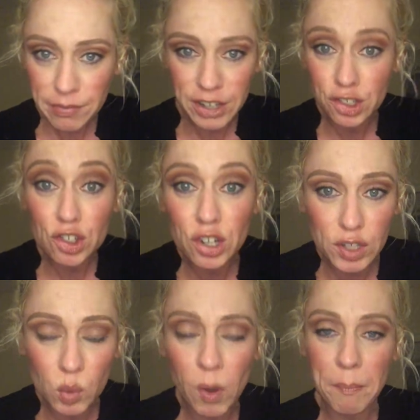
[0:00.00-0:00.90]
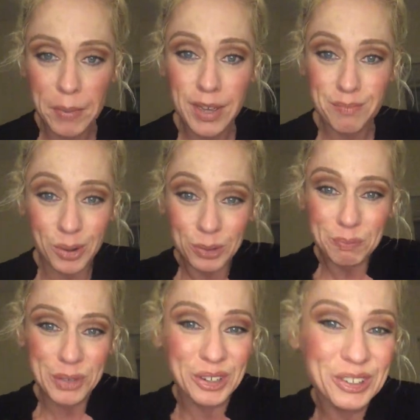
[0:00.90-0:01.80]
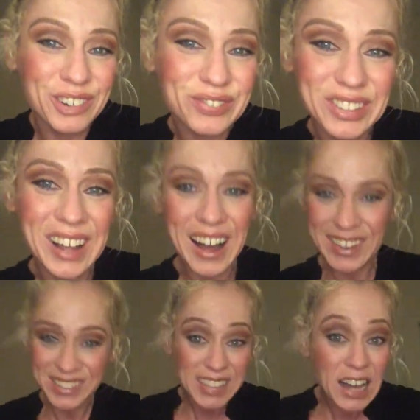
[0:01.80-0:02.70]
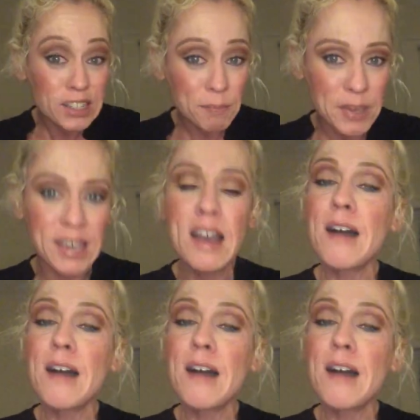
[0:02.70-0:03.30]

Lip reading: I just want big, bold, beautiful eyes. That's me.